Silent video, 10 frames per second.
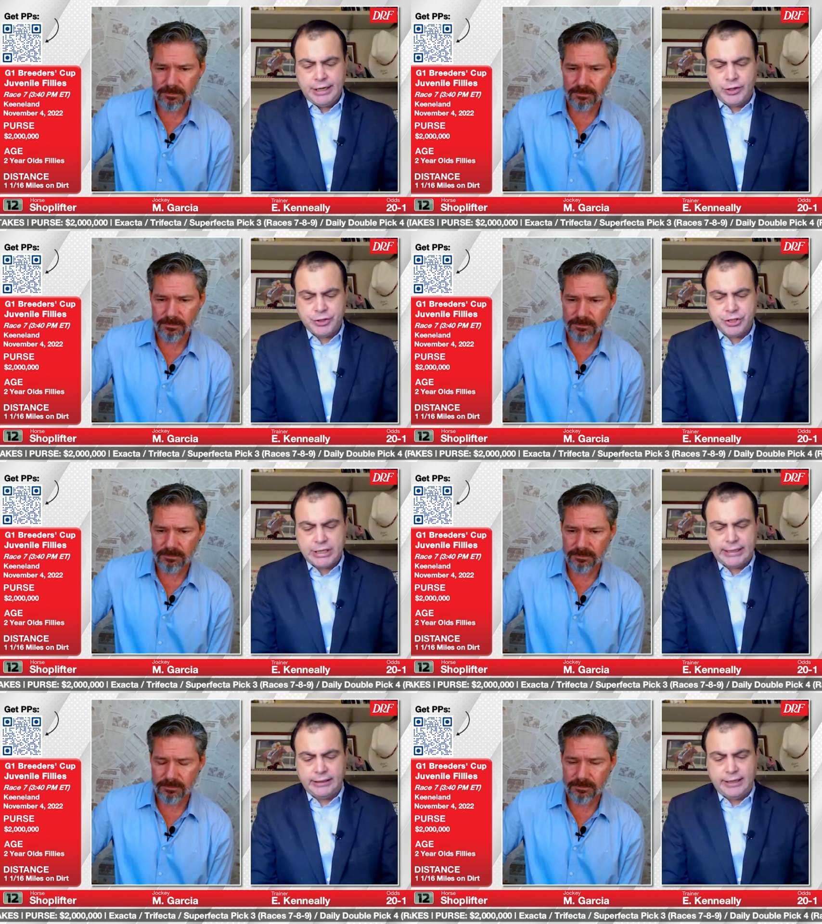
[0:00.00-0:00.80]
Speaker 1: in her
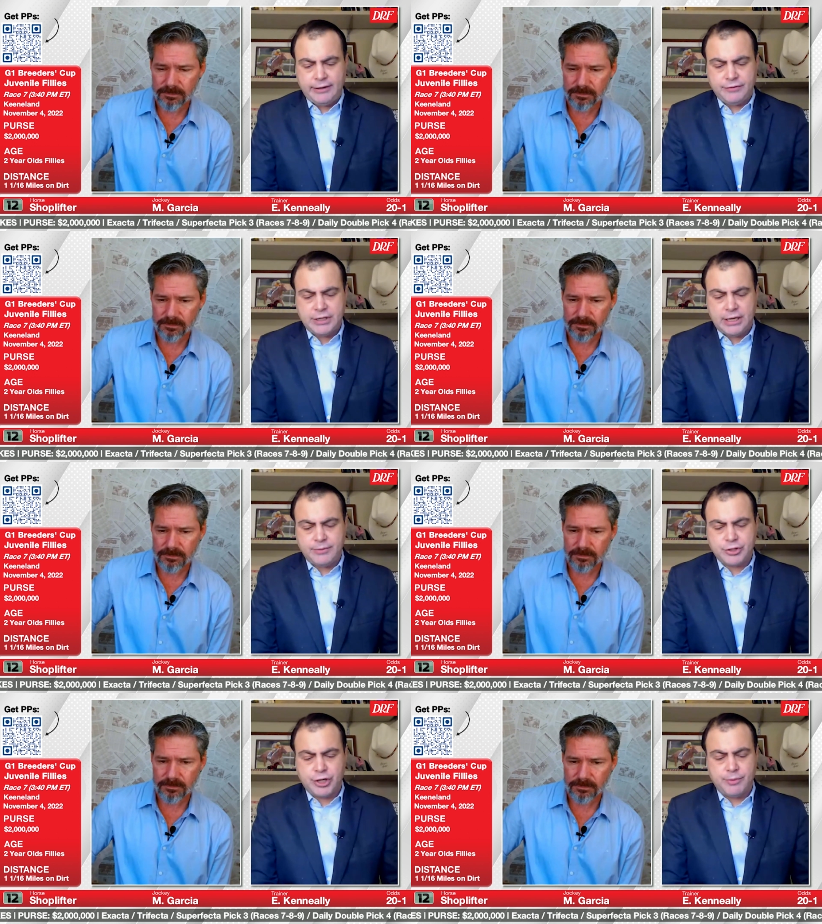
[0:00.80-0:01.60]
second lifetime
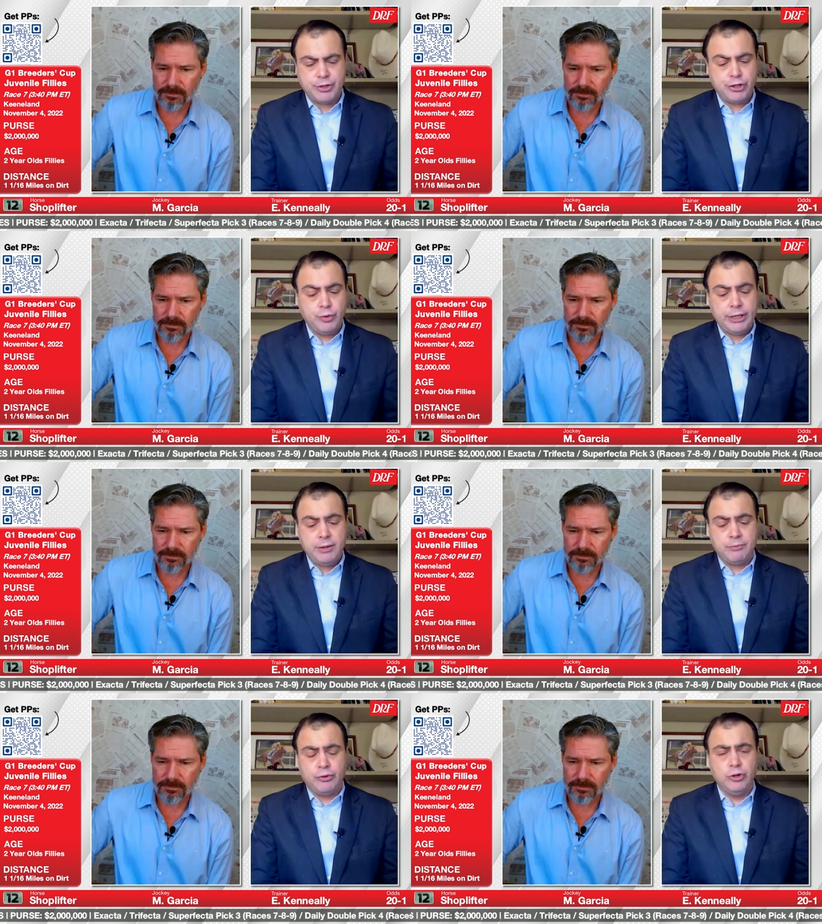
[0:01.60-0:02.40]
start, but she really
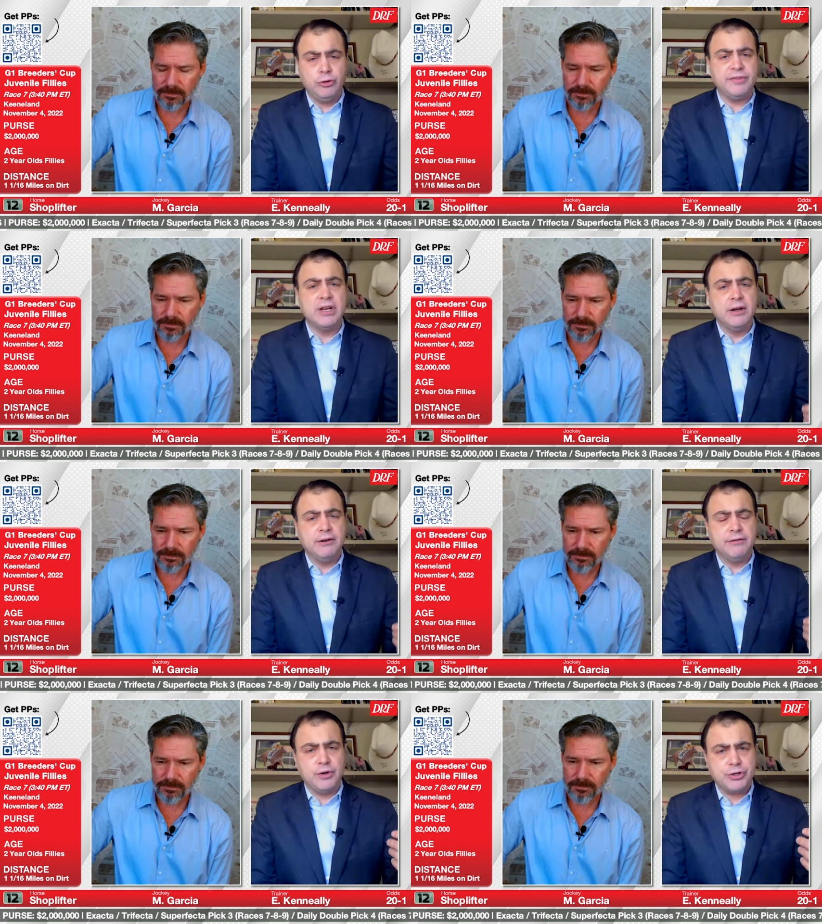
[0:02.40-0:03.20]
improved
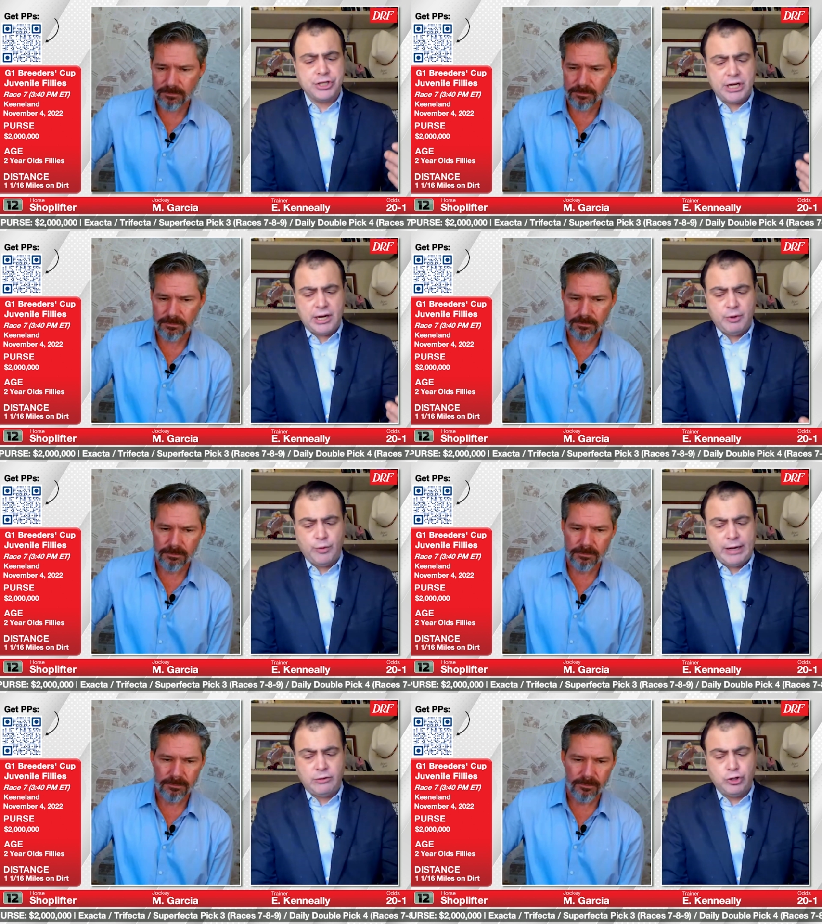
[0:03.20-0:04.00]
first time
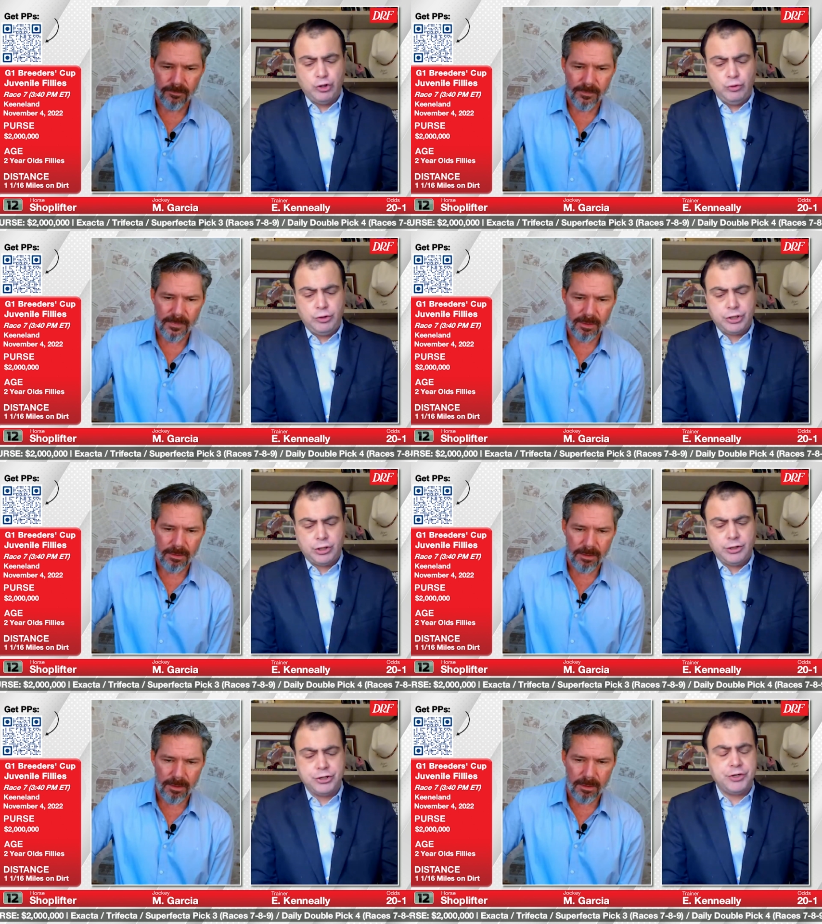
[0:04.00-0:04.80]
around two
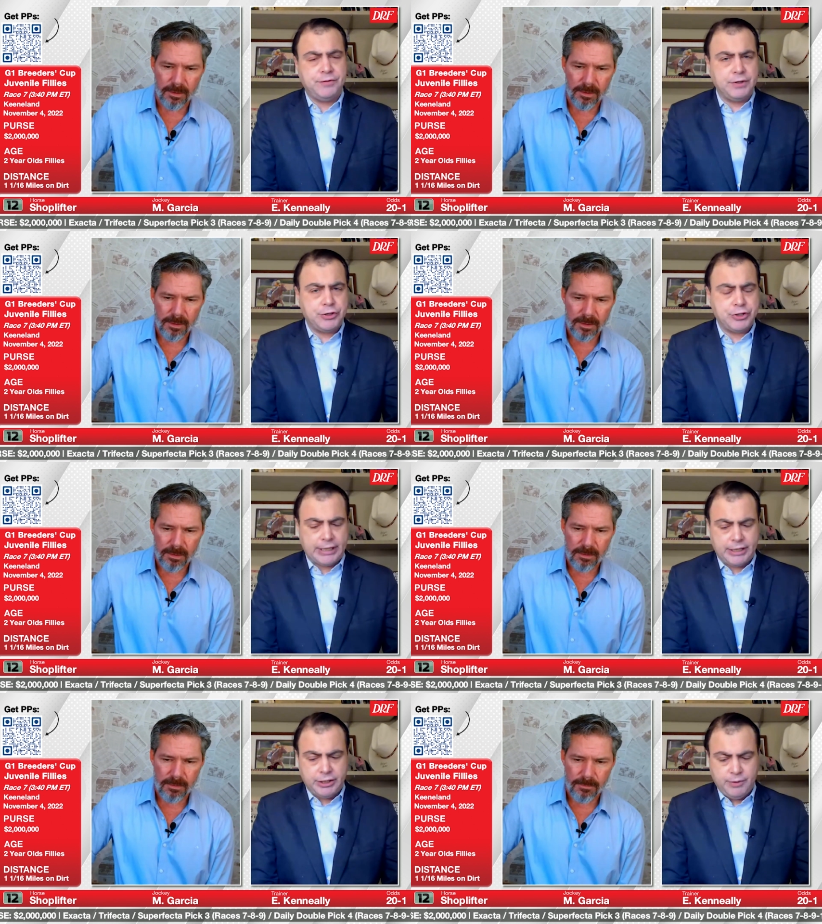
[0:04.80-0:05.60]
turns. She finished
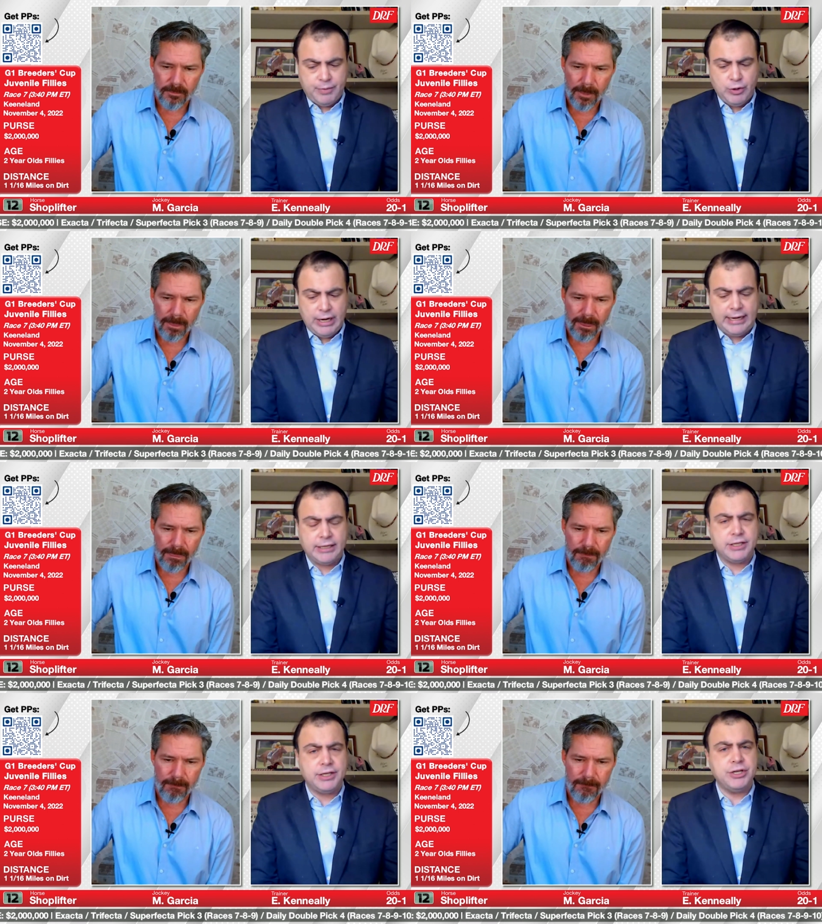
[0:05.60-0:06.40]
second in the
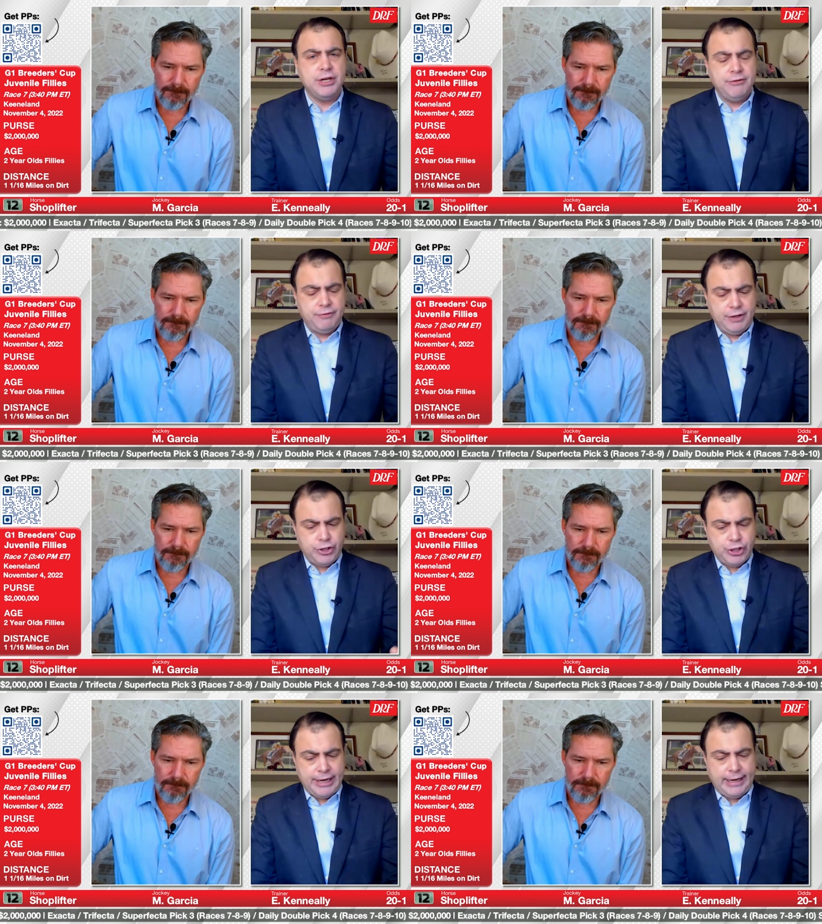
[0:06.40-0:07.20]
Pocahontas,
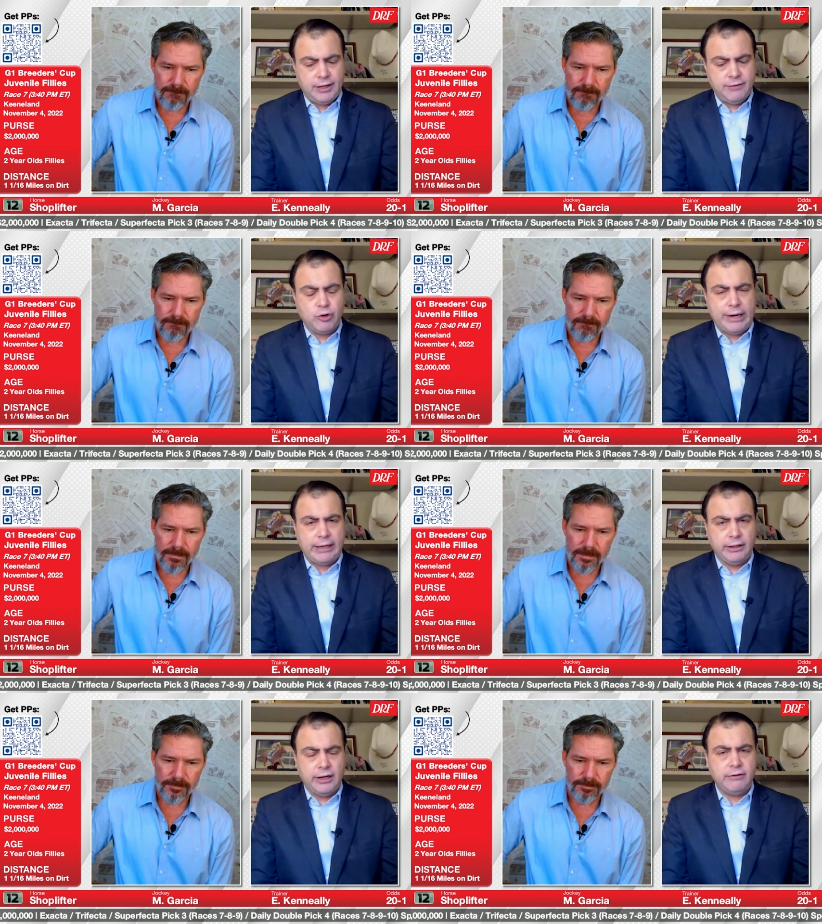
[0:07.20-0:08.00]
finishing ahead of
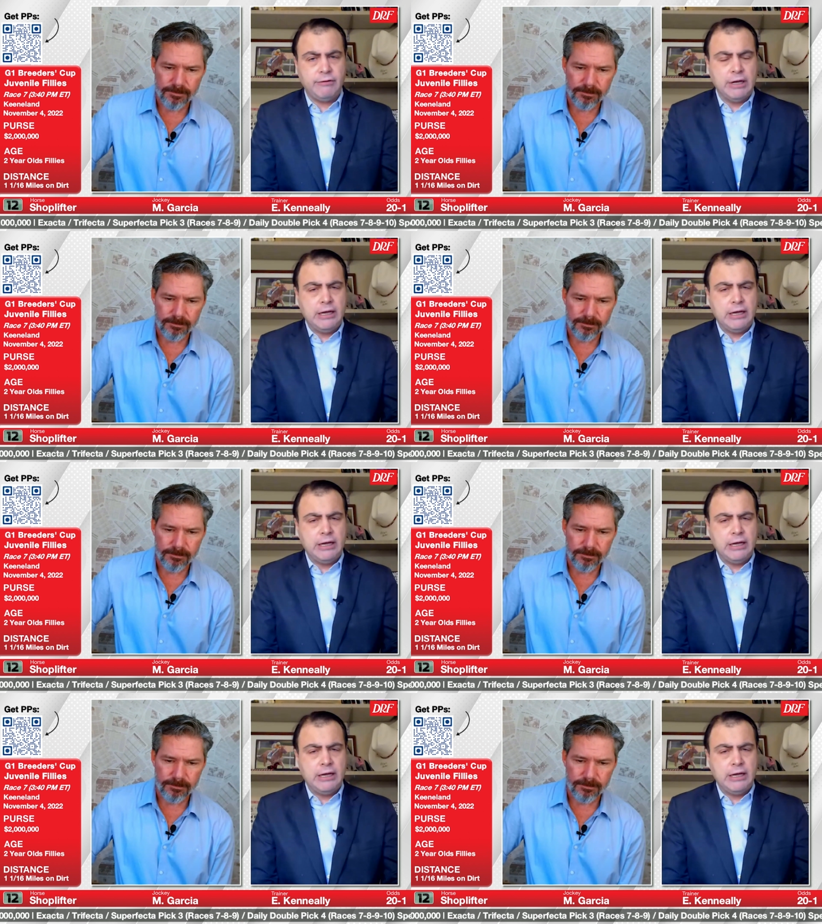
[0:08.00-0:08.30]
Grand Love.